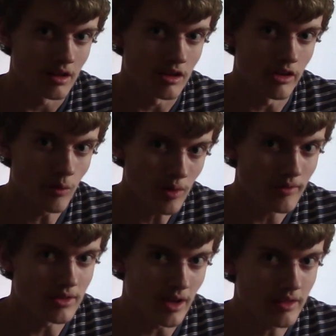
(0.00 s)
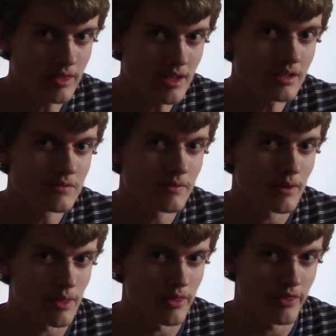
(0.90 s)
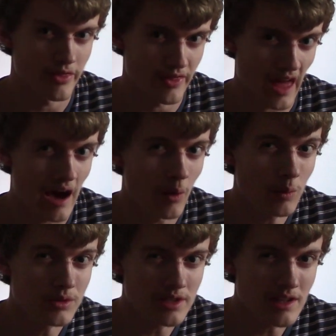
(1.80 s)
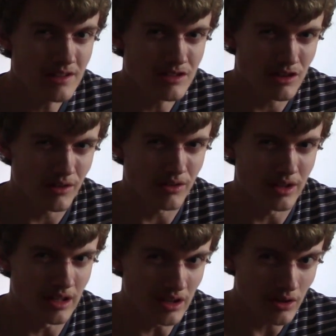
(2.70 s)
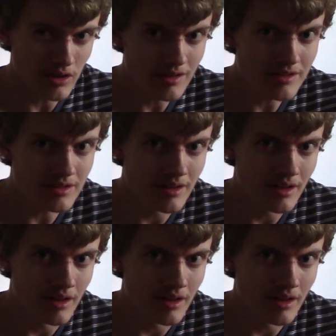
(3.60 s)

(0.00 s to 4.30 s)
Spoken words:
You have done this for thousands of years?